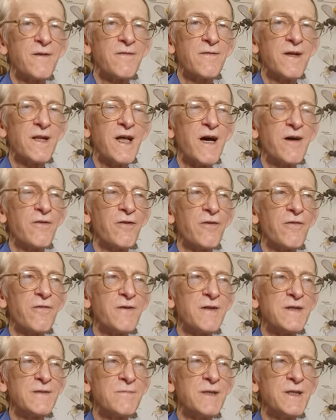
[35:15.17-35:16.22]
the larva of
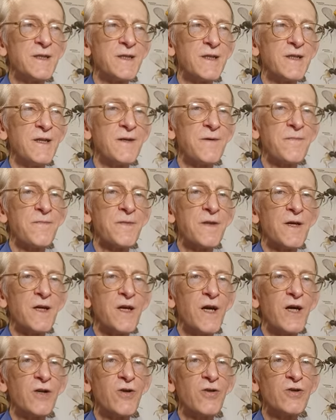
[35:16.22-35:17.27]
this beetle,
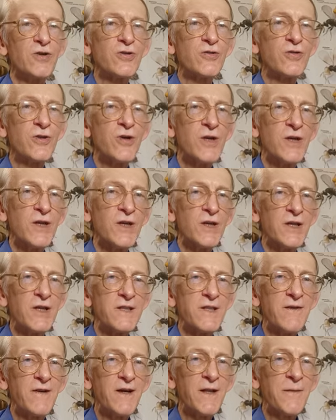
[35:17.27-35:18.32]
and also
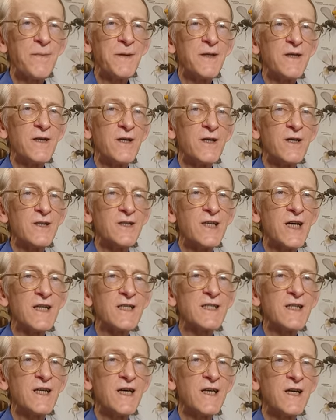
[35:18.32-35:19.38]
developing
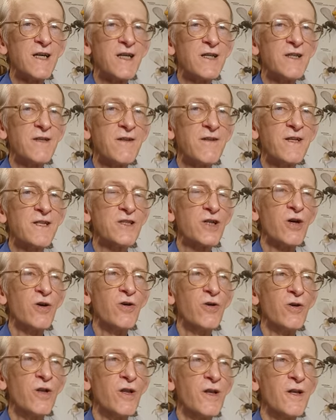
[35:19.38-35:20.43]
just in the
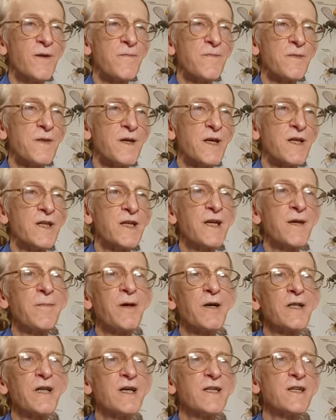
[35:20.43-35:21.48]
soil and
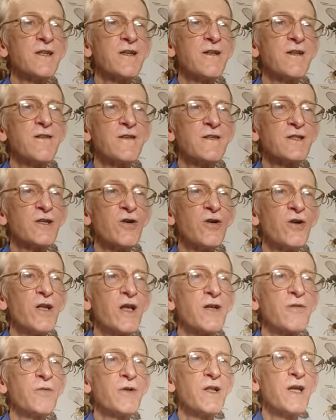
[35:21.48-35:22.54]
hibernating in the soil,
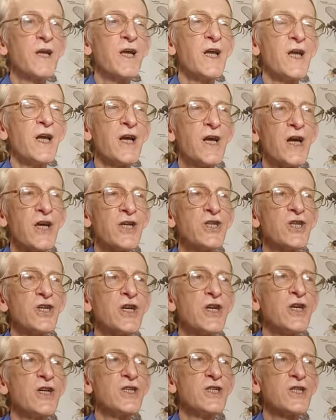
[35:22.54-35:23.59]
and will hatch
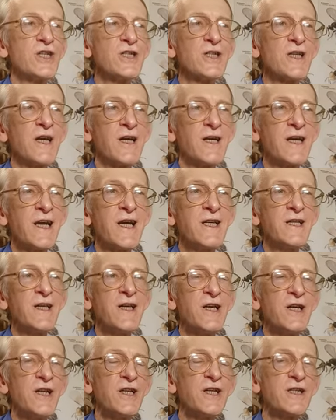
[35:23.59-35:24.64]
just again
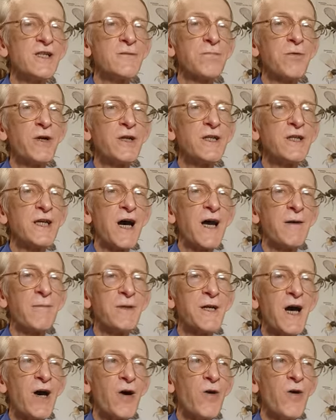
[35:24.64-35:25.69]
in springtime.
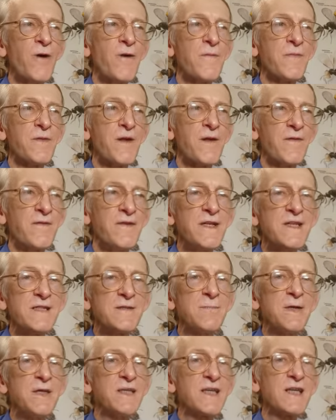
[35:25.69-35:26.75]
Now these
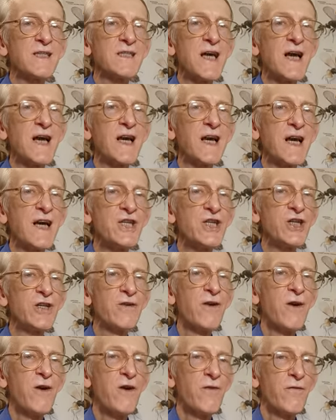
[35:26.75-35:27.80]
beetles are
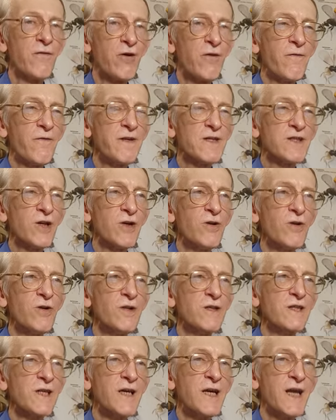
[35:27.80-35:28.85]
hatching from the
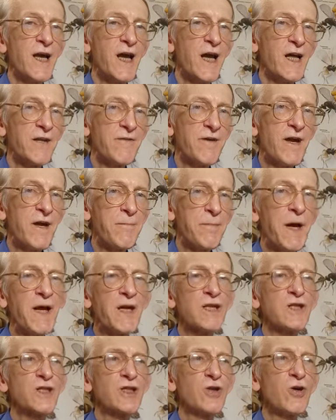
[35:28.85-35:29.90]
soils, and their
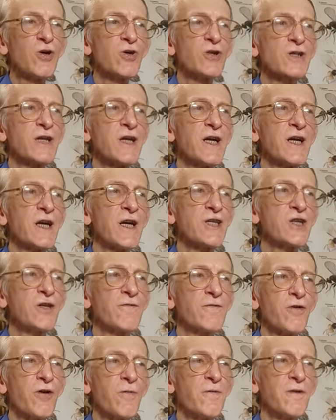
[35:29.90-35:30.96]
parasitoids hatching
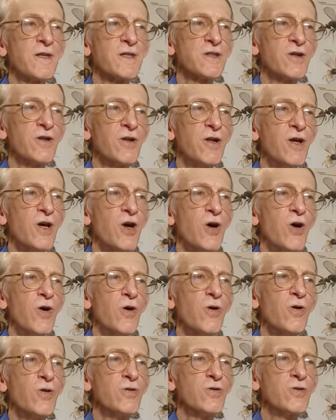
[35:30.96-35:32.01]
from the soil
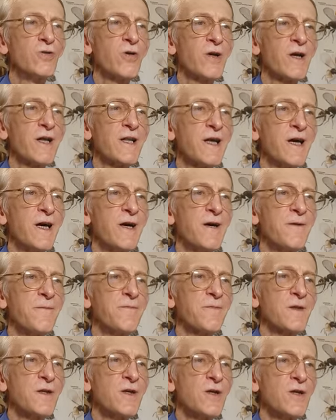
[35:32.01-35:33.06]
all together,
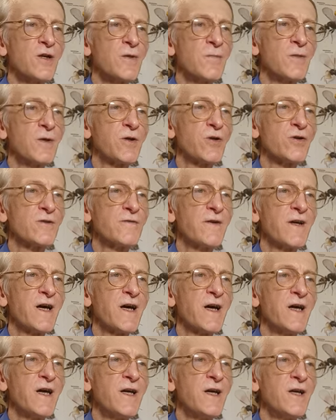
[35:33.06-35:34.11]
because
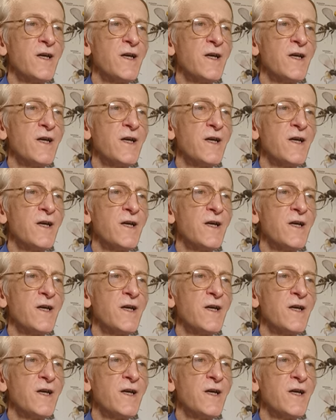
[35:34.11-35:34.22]
they're